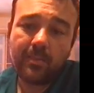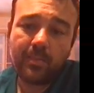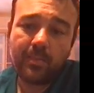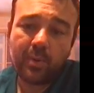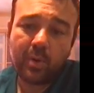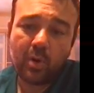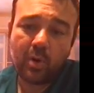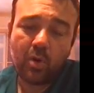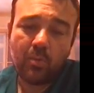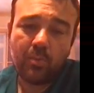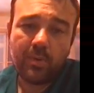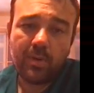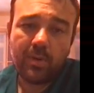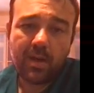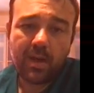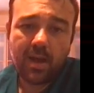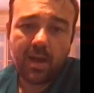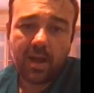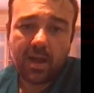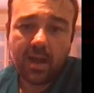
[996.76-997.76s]
probe
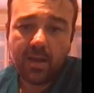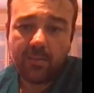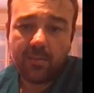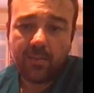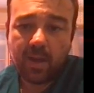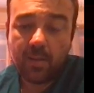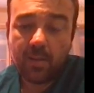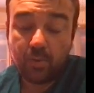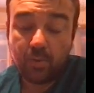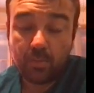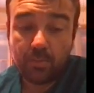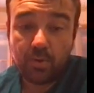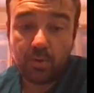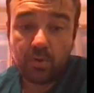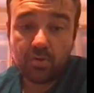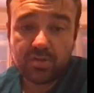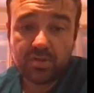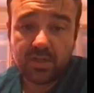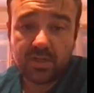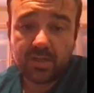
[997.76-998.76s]

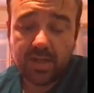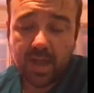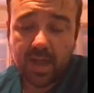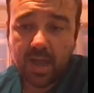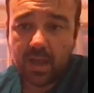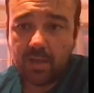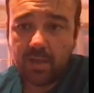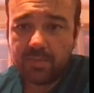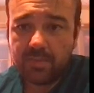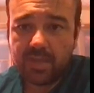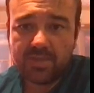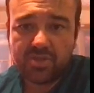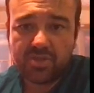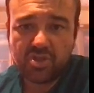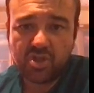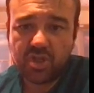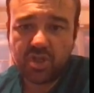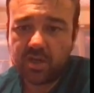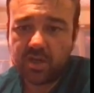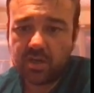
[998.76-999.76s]
proposal. I'm the
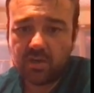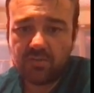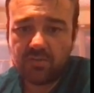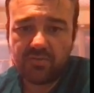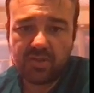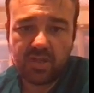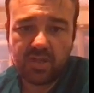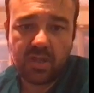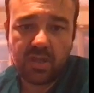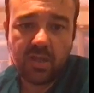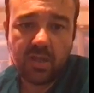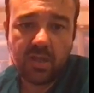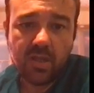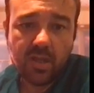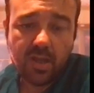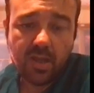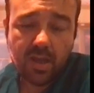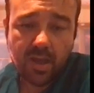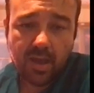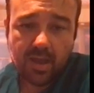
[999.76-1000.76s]
chair of the
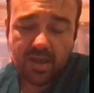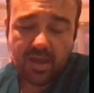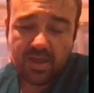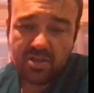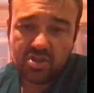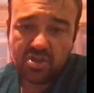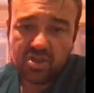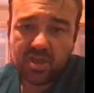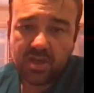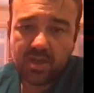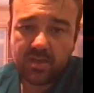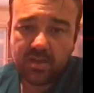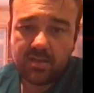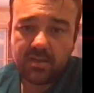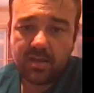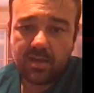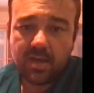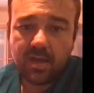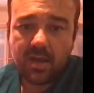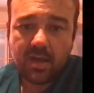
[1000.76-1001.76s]

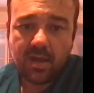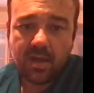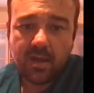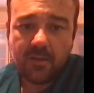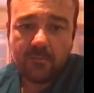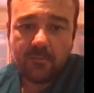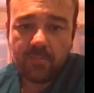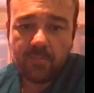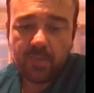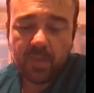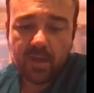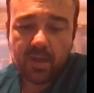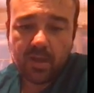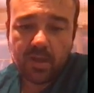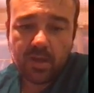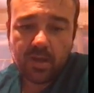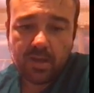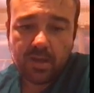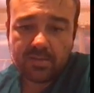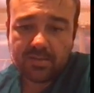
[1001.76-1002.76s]
AGN
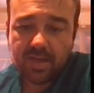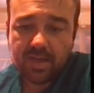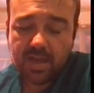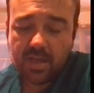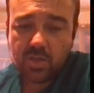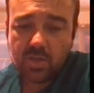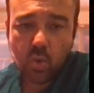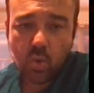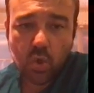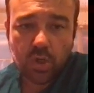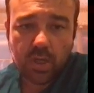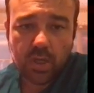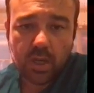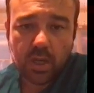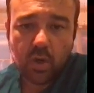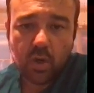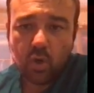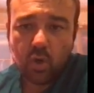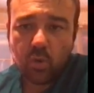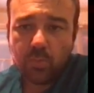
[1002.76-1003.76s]
Science
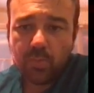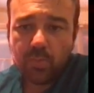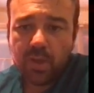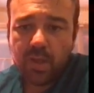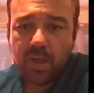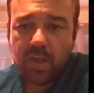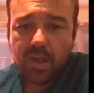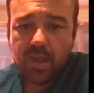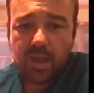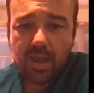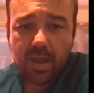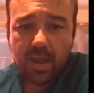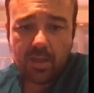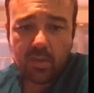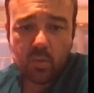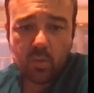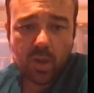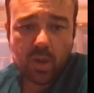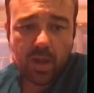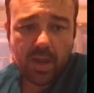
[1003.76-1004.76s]
Working Group,
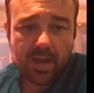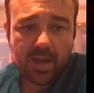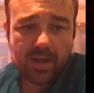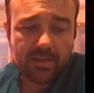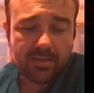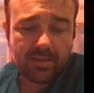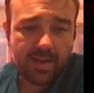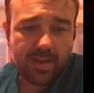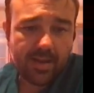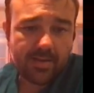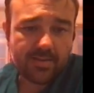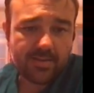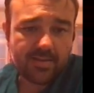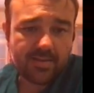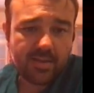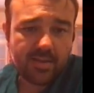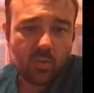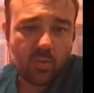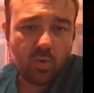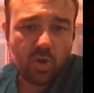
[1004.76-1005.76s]
and we are
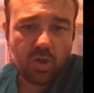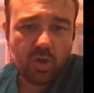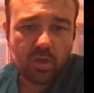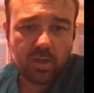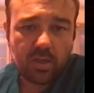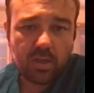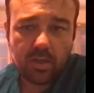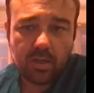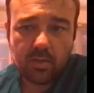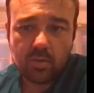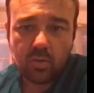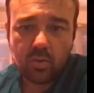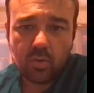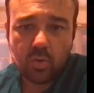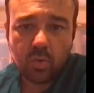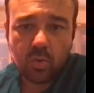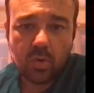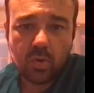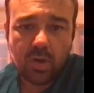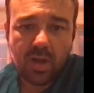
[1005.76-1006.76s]
tirelessly working
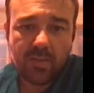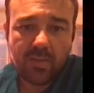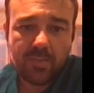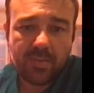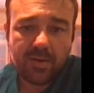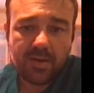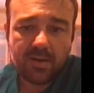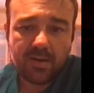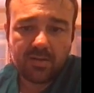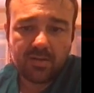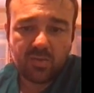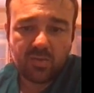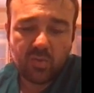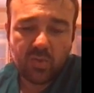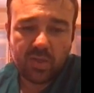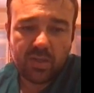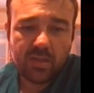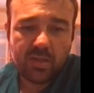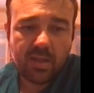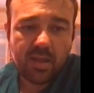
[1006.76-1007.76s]
to come out
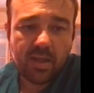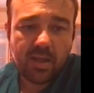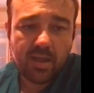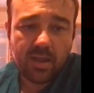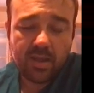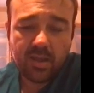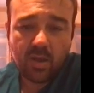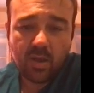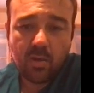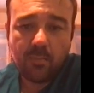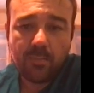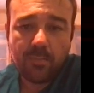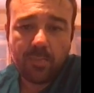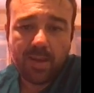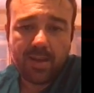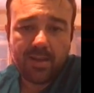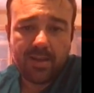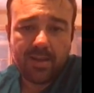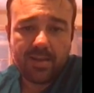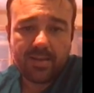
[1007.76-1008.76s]
with a
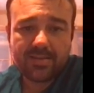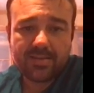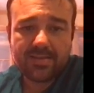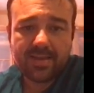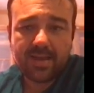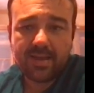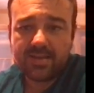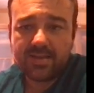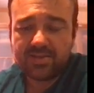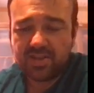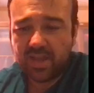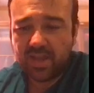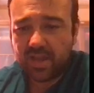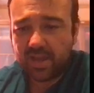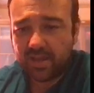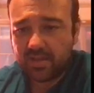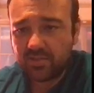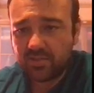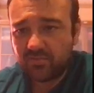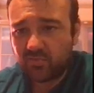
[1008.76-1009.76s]
compelling science
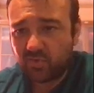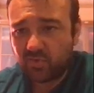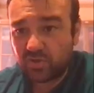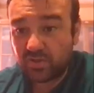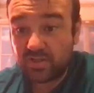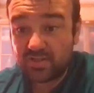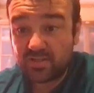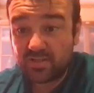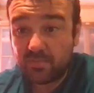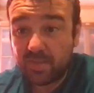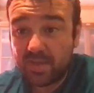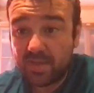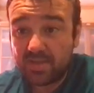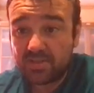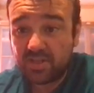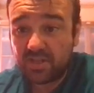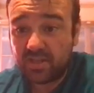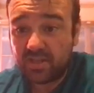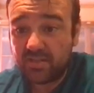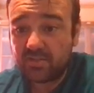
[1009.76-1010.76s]
case for this
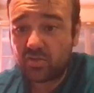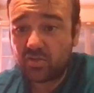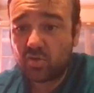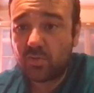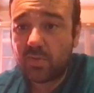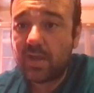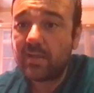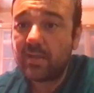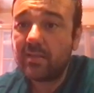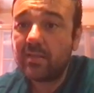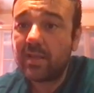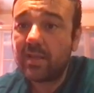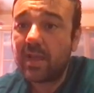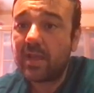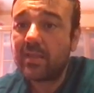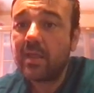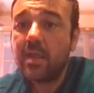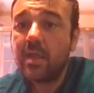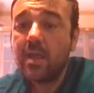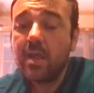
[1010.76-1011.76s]
amazing instrument
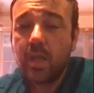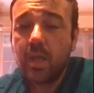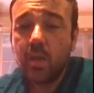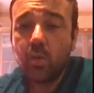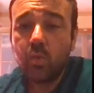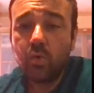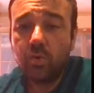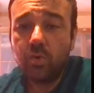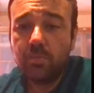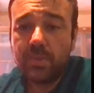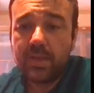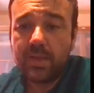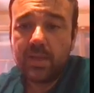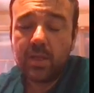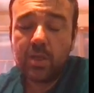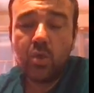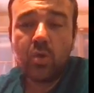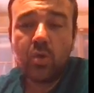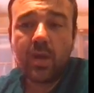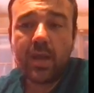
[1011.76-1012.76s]
that will be,
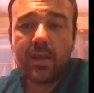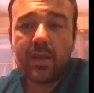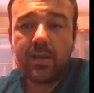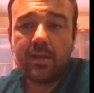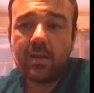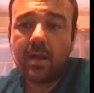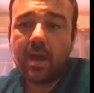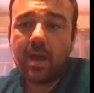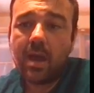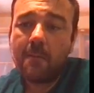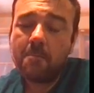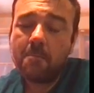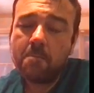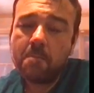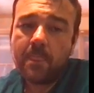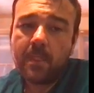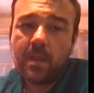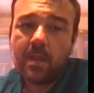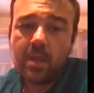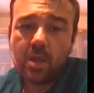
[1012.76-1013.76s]
you can
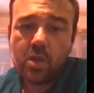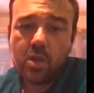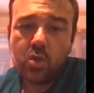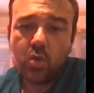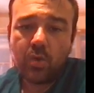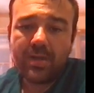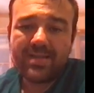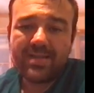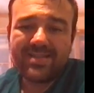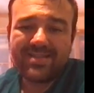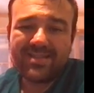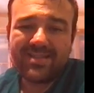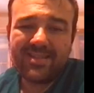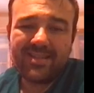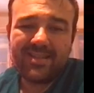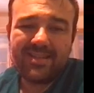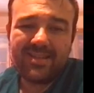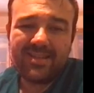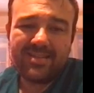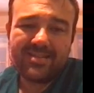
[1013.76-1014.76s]

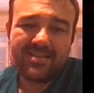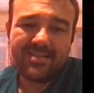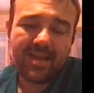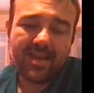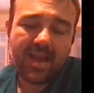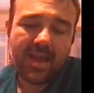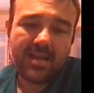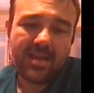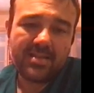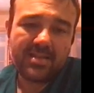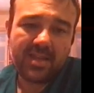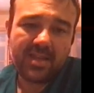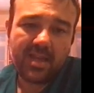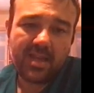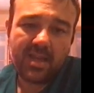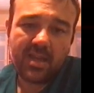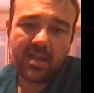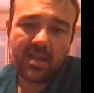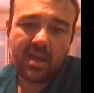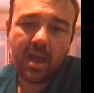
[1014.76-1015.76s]
see this as
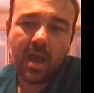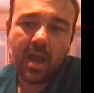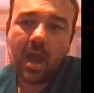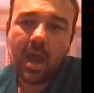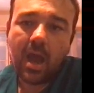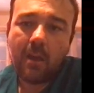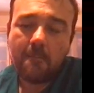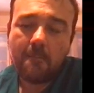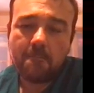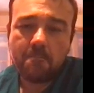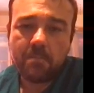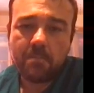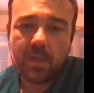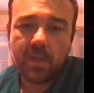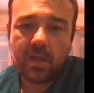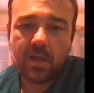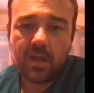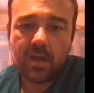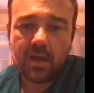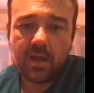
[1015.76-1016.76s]
an
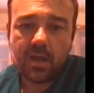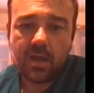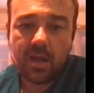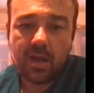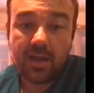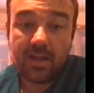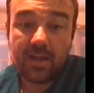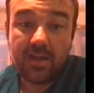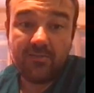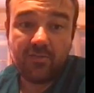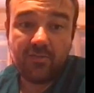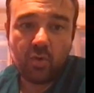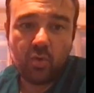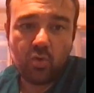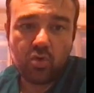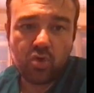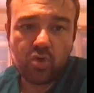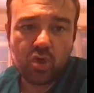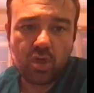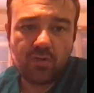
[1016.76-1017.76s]

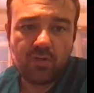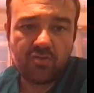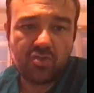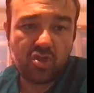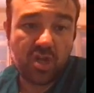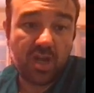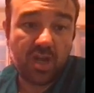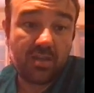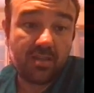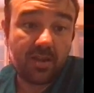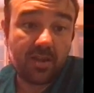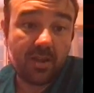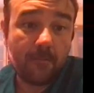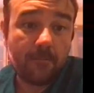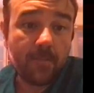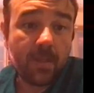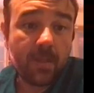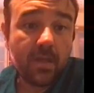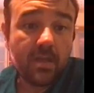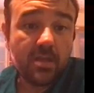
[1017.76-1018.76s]
evolution of Chandra.
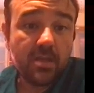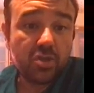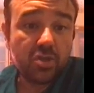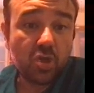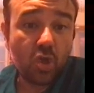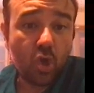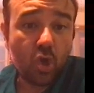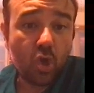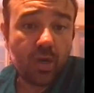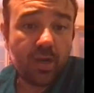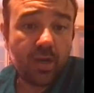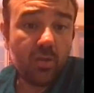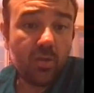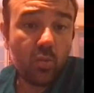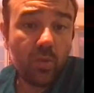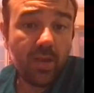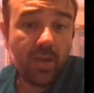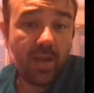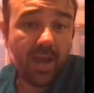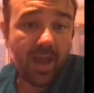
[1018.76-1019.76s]
So
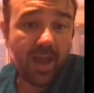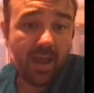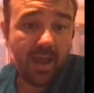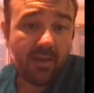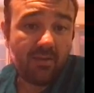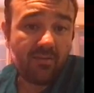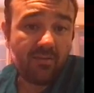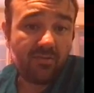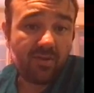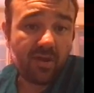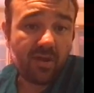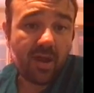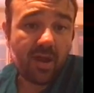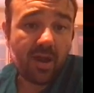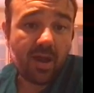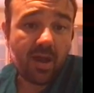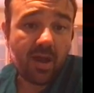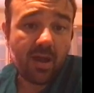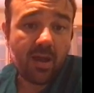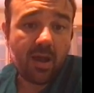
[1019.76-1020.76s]
it will have
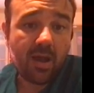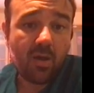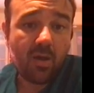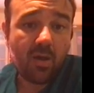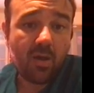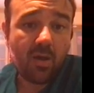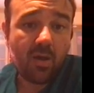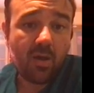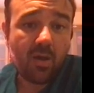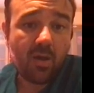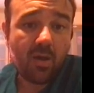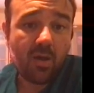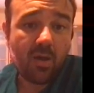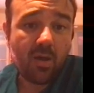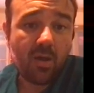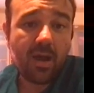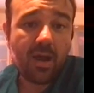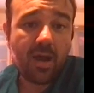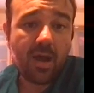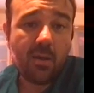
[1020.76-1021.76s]
one
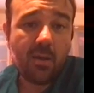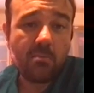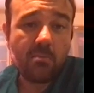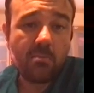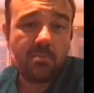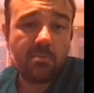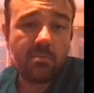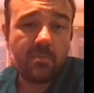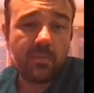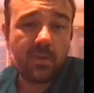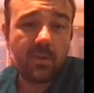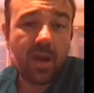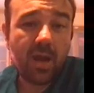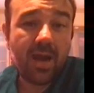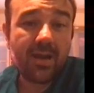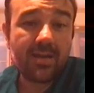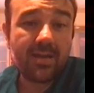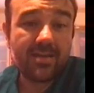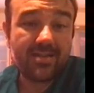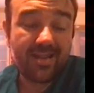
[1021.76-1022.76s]

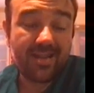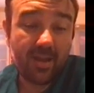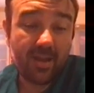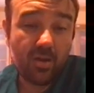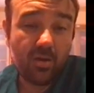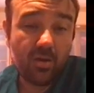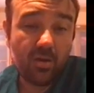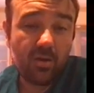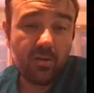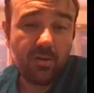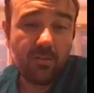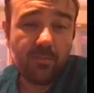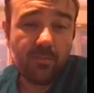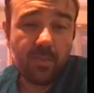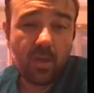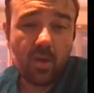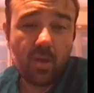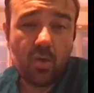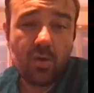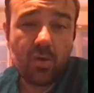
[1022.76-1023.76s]
arc second
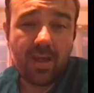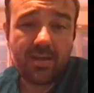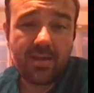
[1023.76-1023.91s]
on